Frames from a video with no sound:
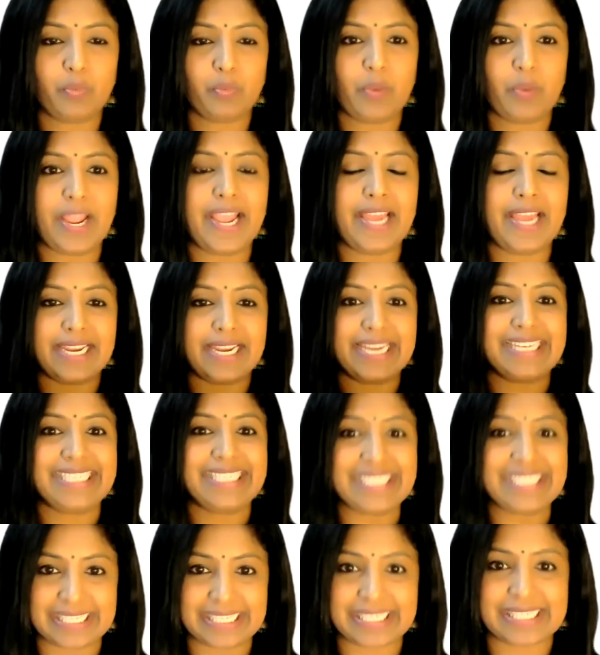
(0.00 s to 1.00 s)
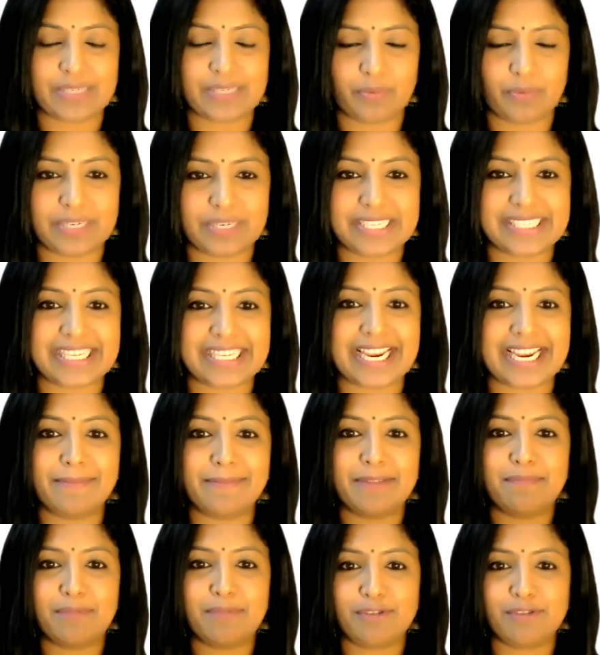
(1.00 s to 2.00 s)
Where it is,
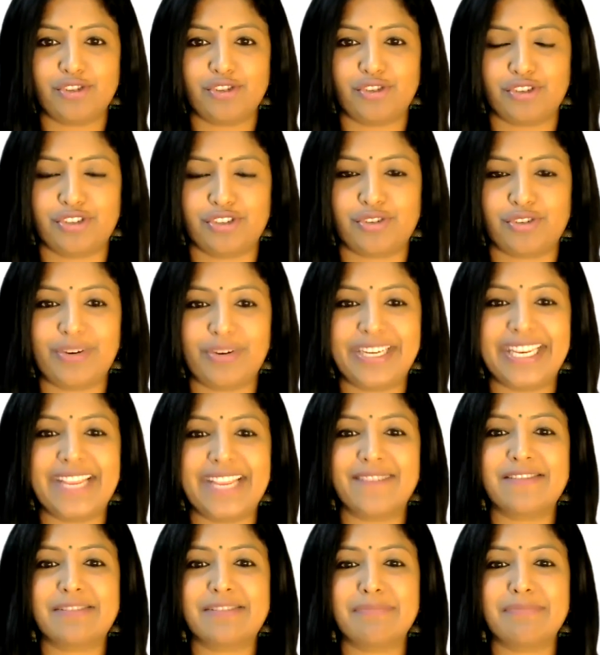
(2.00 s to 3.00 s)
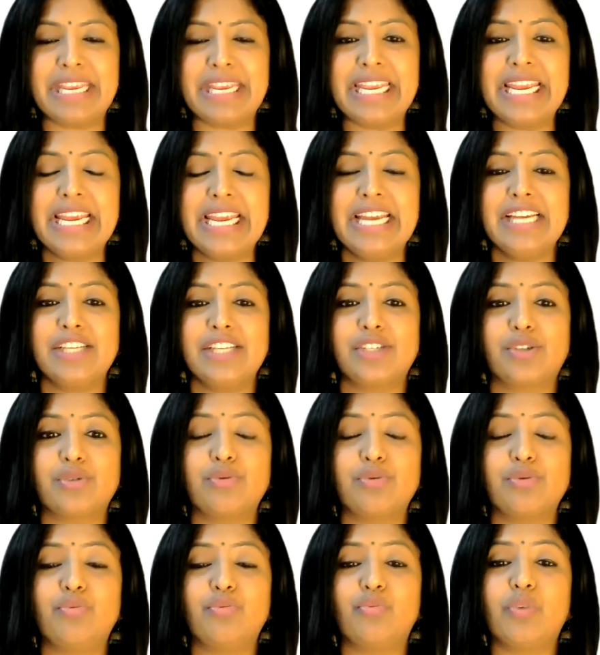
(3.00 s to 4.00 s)
describe the position. So, it gives me
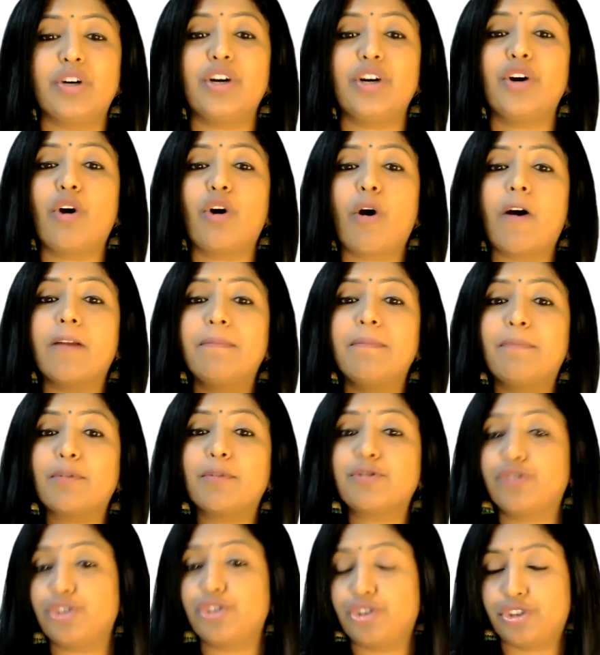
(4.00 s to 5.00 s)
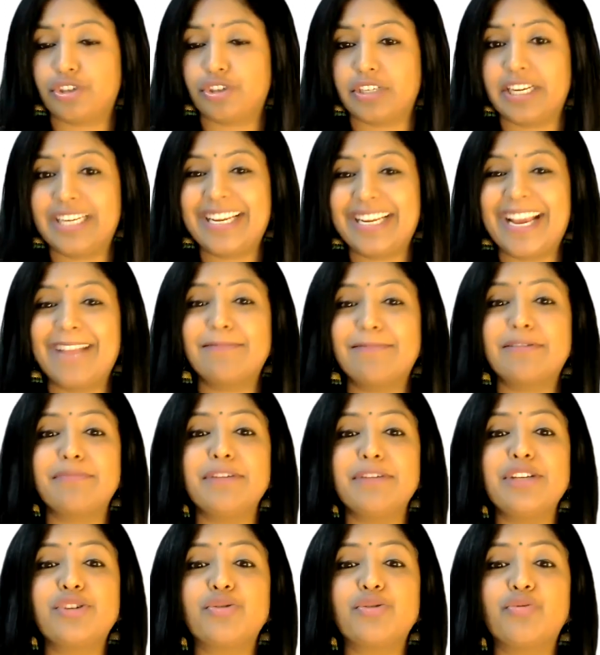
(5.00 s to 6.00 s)
to work on position. It helps
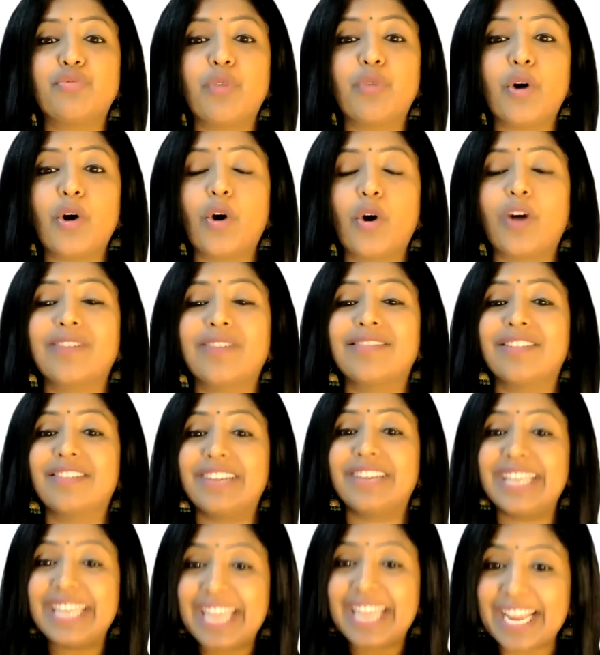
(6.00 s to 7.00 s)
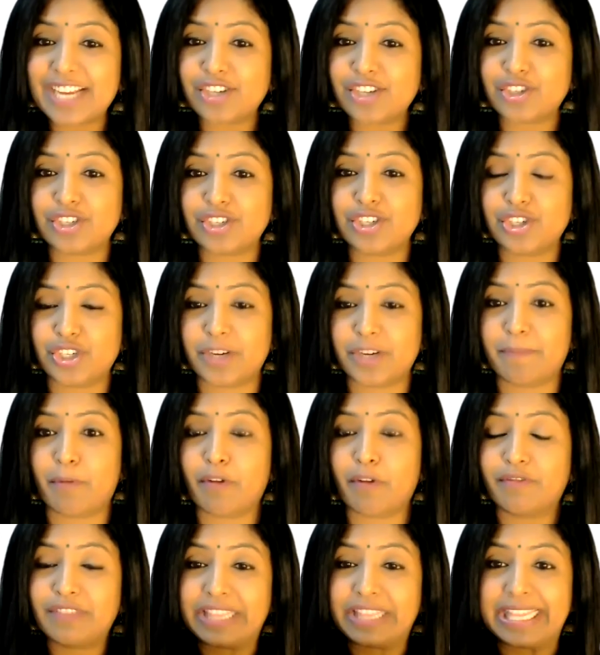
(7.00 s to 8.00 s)
me to work on the relationship
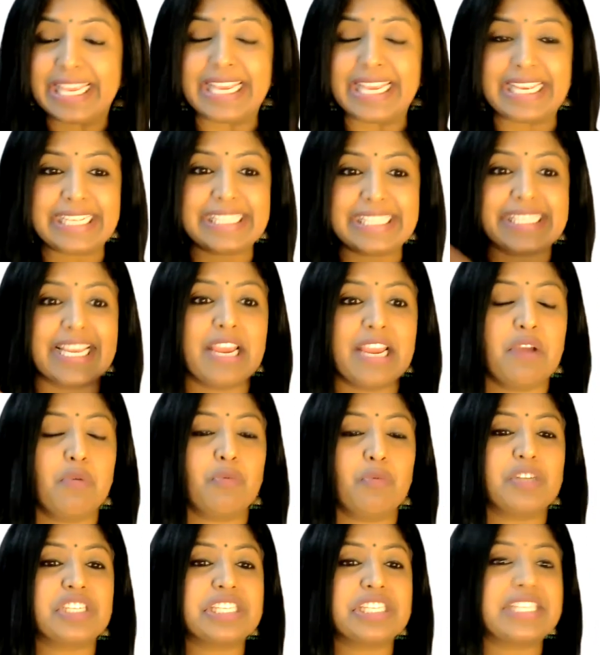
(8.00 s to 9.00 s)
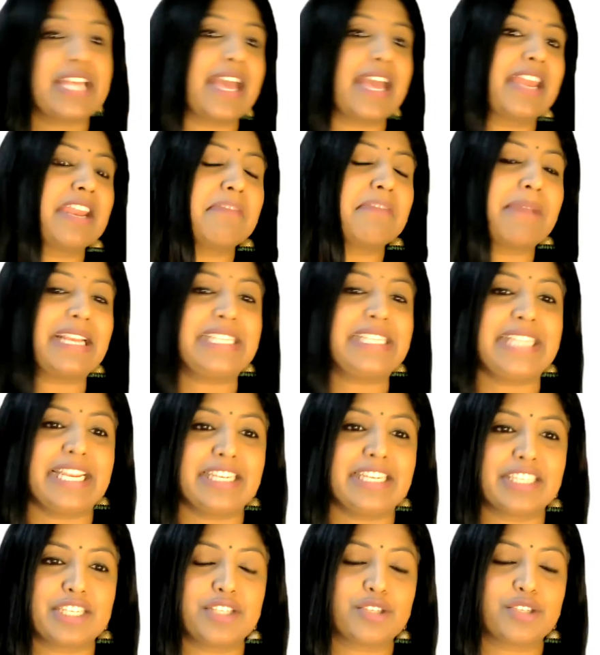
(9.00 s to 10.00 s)
of things which is there in my
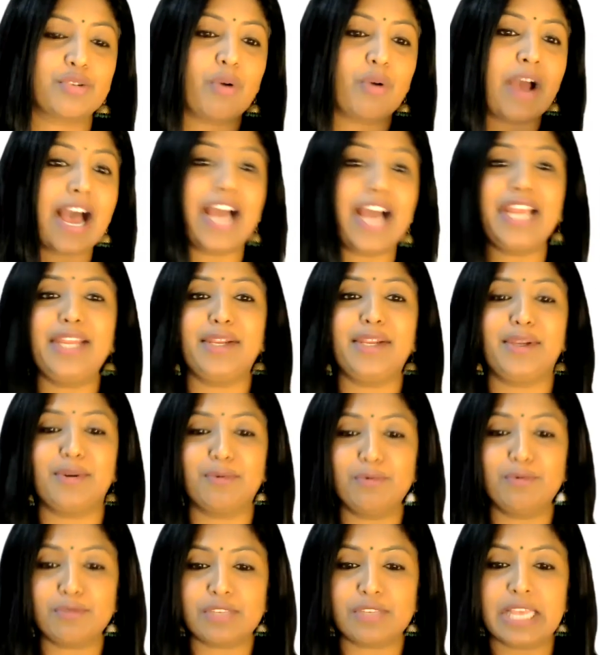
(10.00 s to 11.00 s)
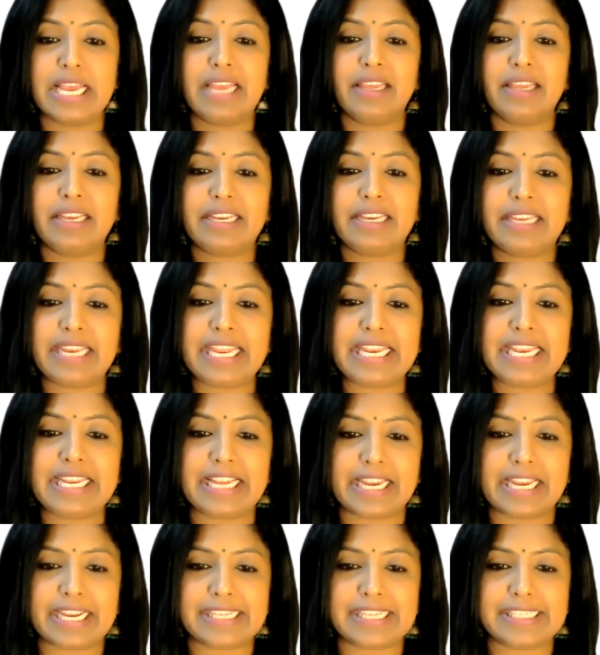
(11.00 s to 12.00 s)
sentence. So I use
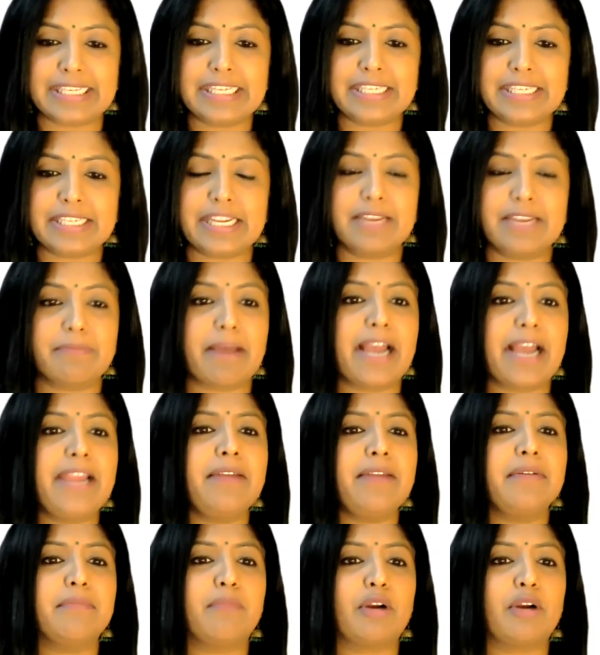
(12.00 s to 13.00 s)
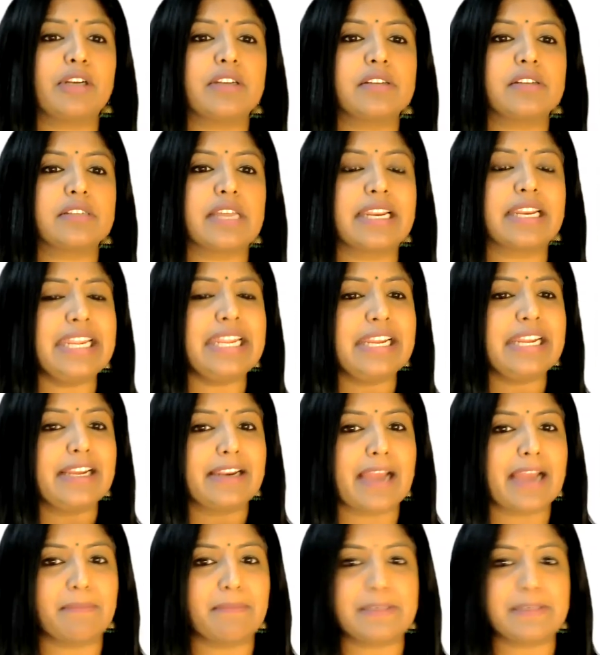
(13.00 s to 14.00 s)
green crescent in my Montessori
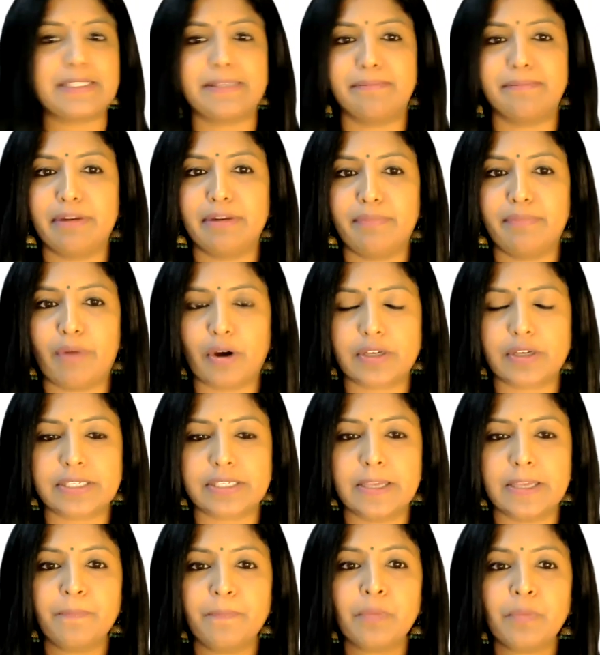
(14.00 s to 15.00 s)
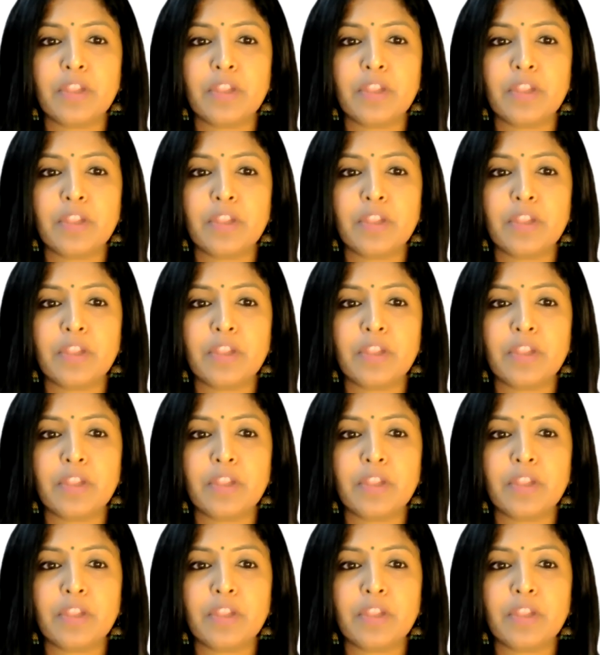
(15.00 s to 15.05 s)
grammar symbol box.